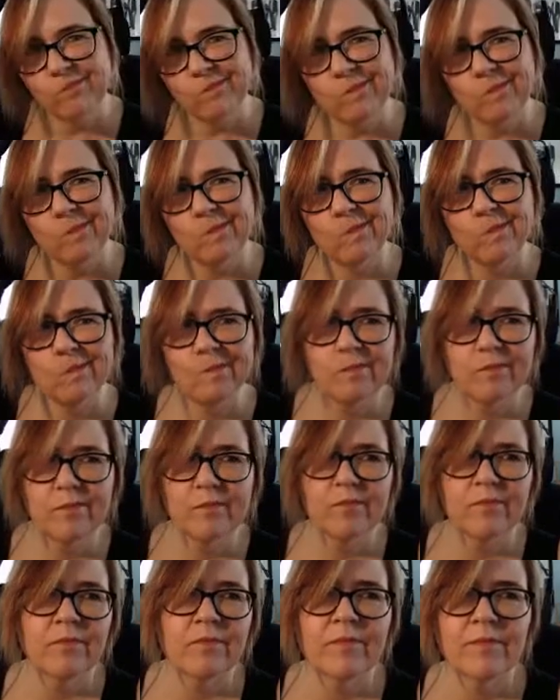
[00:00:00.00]

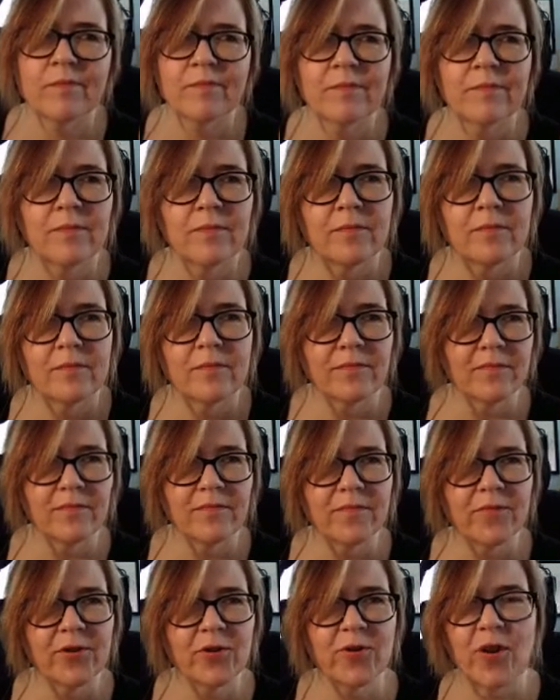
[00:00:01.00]

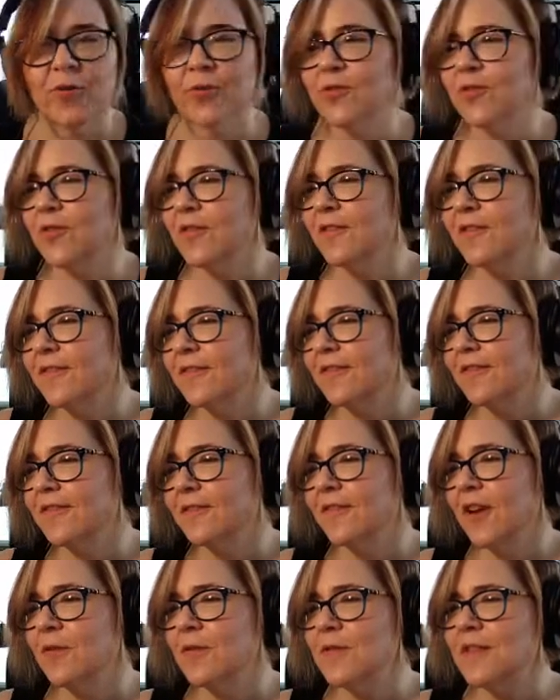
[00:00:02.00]
Who knows?
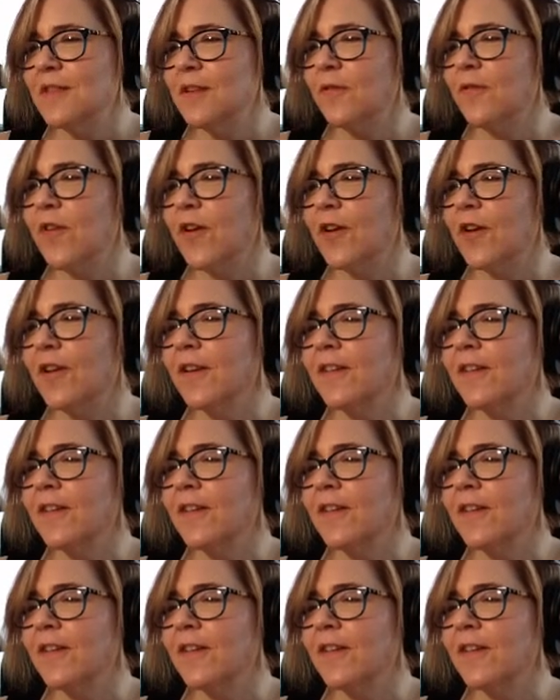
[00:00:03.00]
It was still fun.